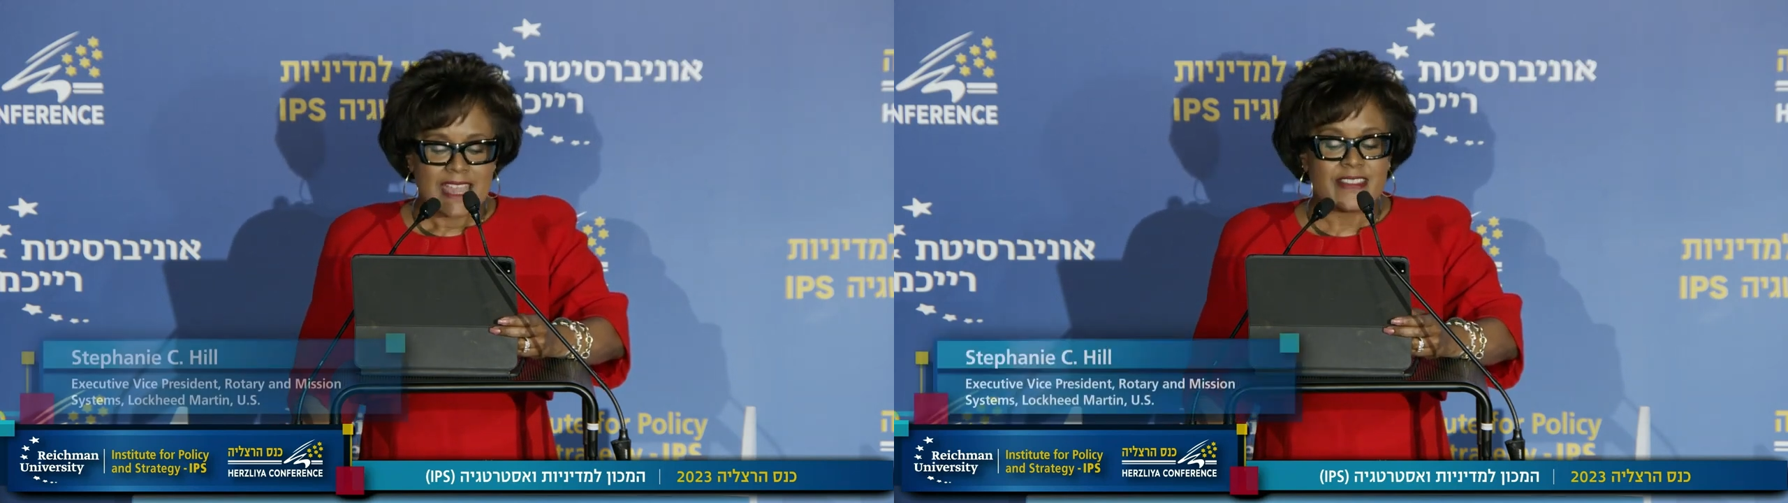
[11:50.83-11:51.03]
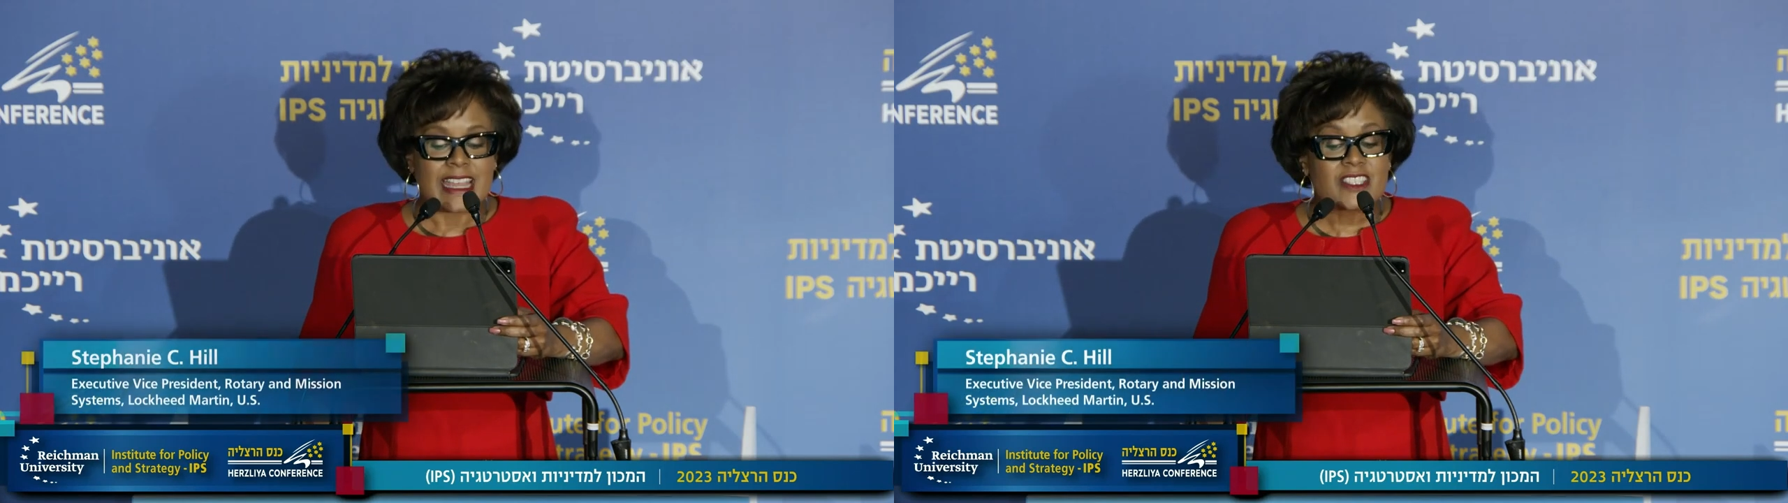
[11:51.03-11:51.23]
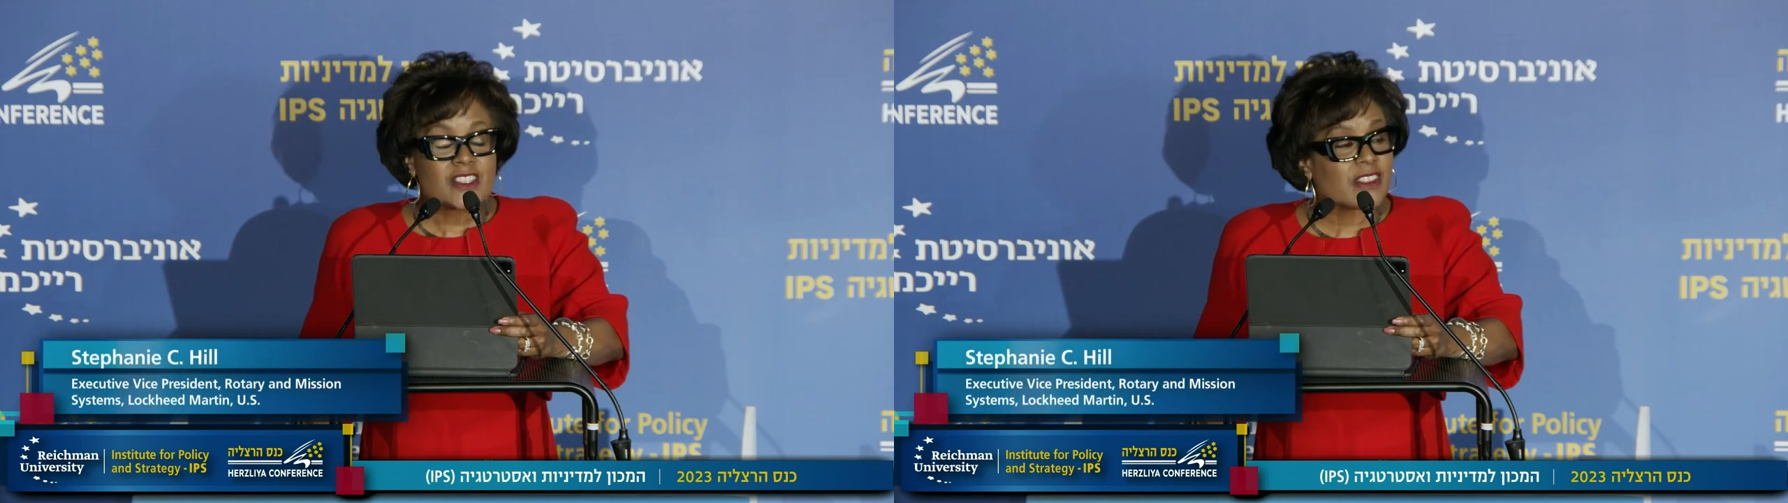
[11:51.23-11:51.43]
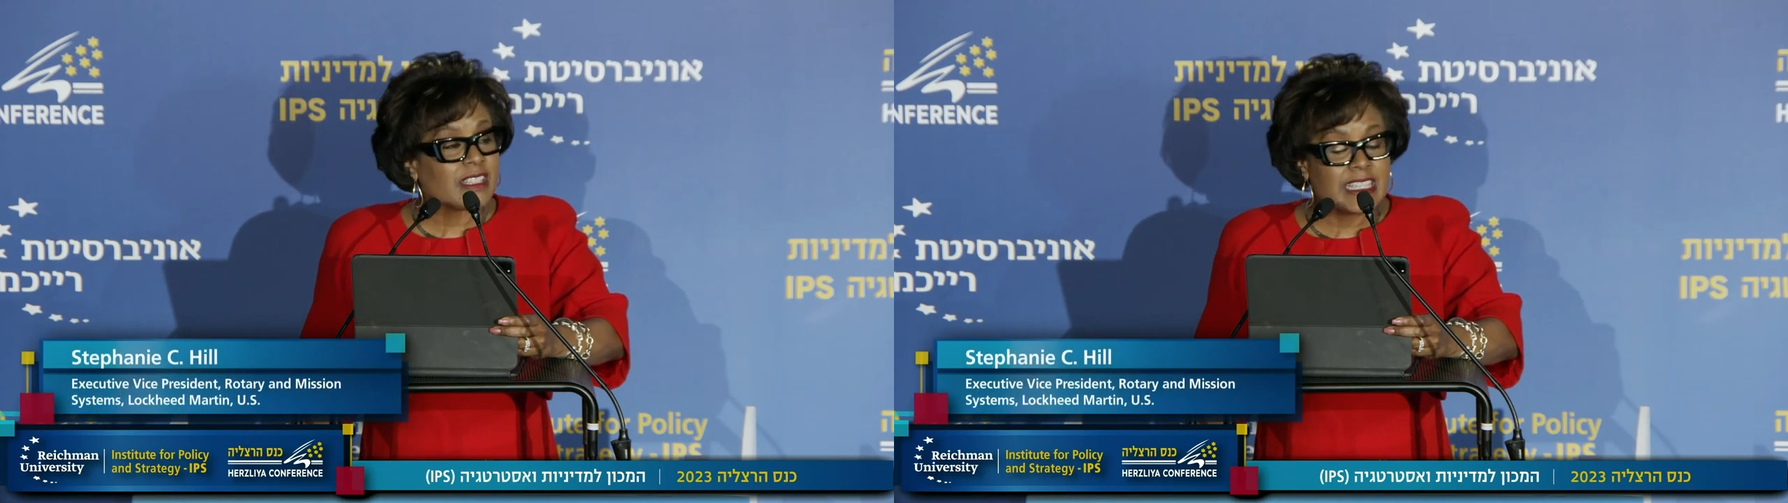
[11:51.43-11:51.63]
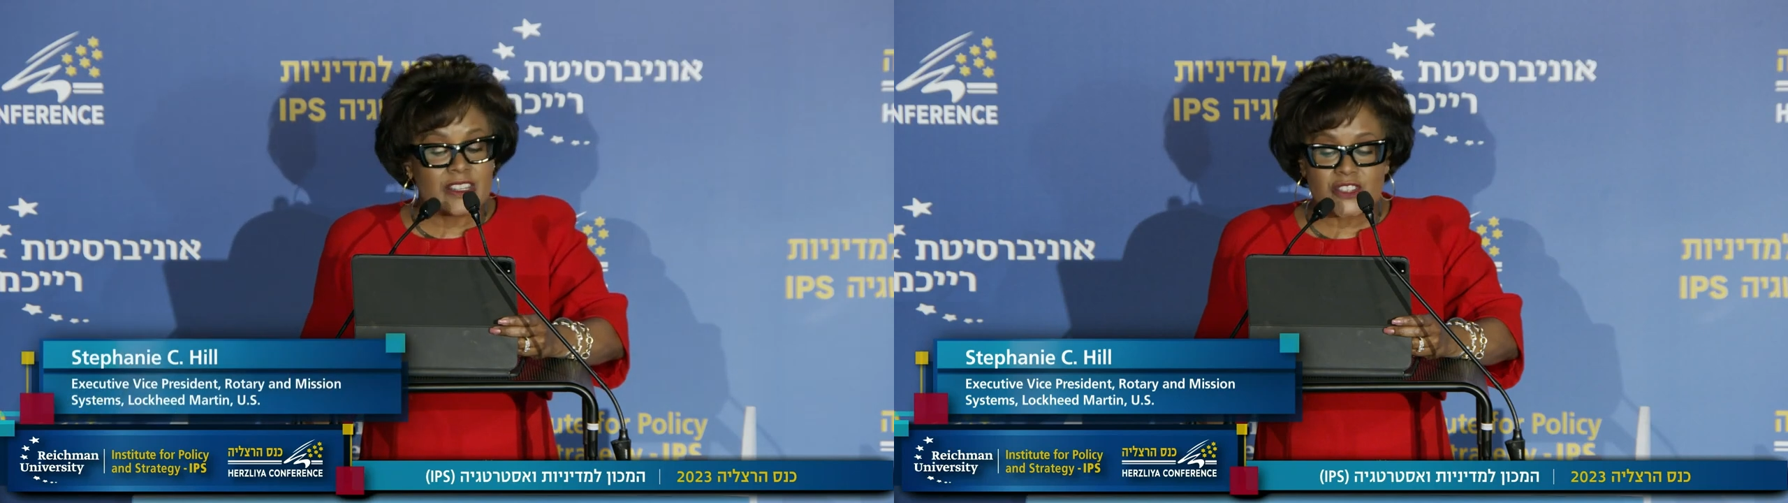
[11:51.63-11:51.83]
Thanks to the
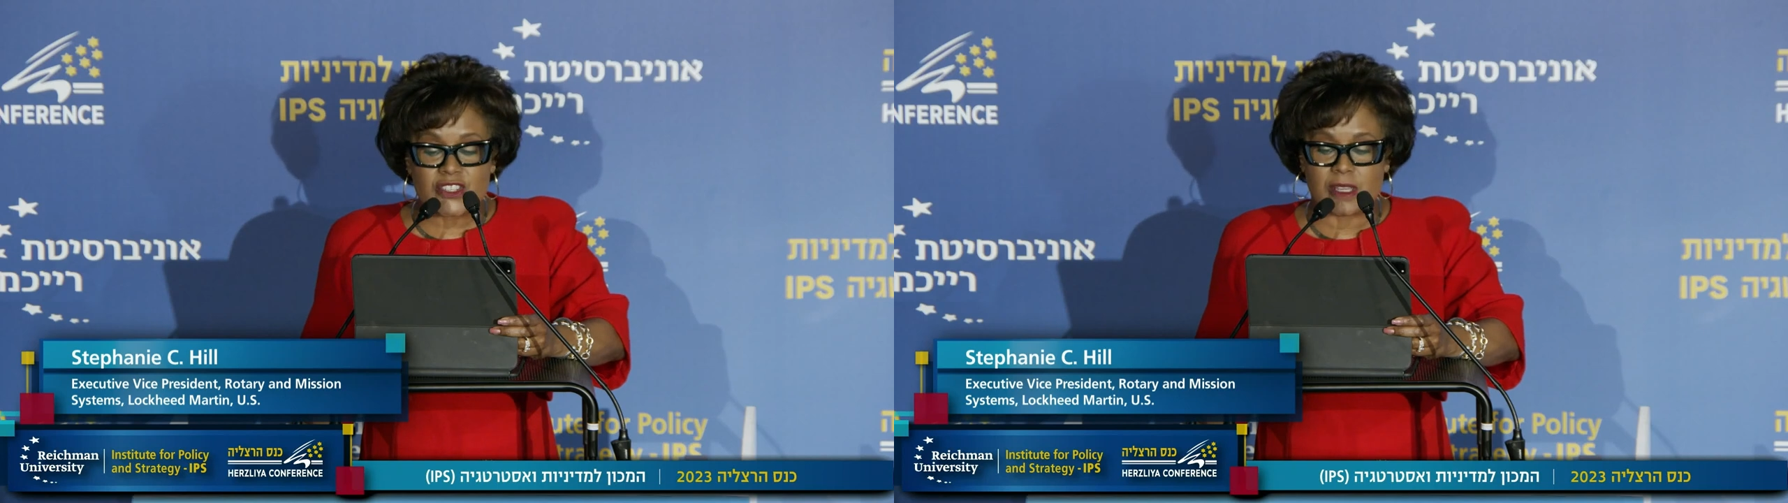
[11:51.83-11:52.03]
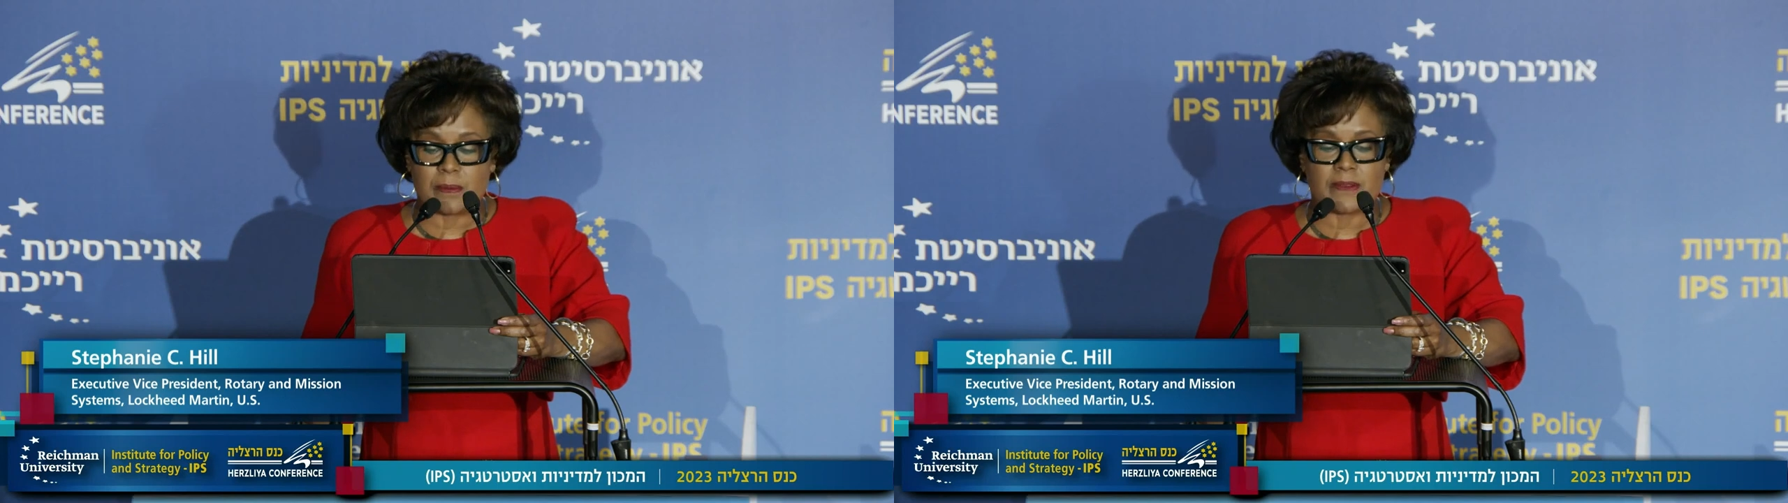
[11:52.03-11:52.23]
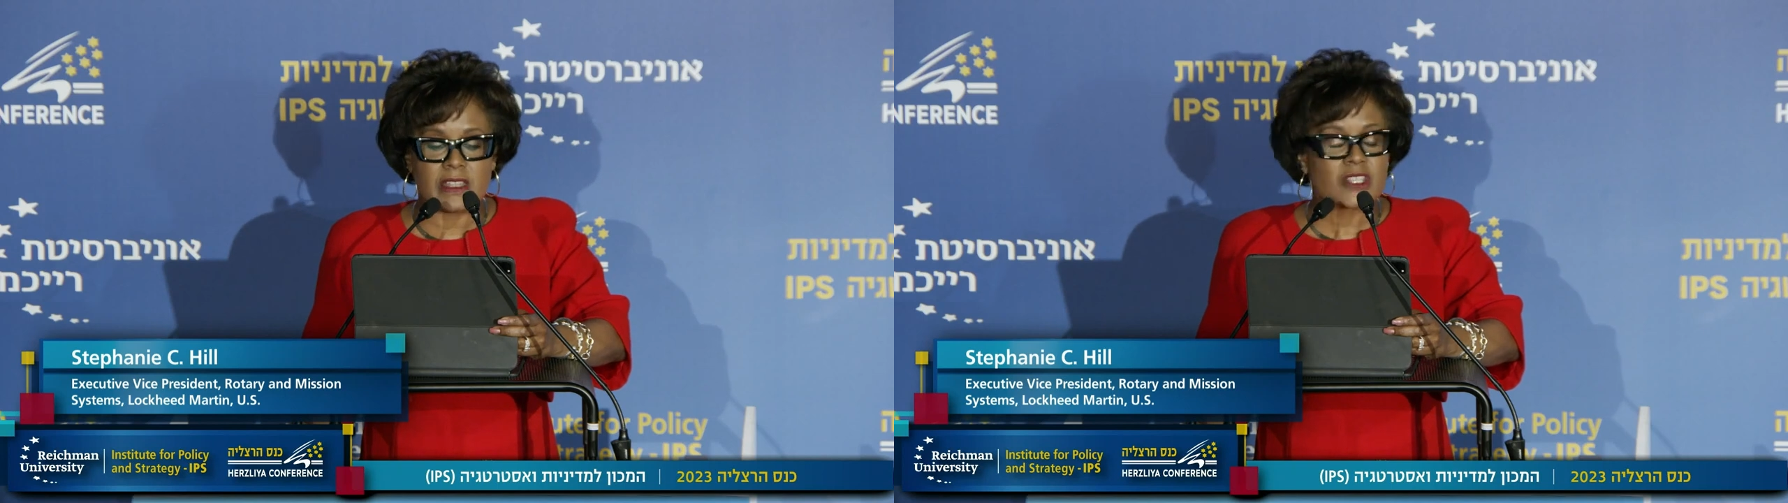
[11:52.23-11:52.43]
leadership of the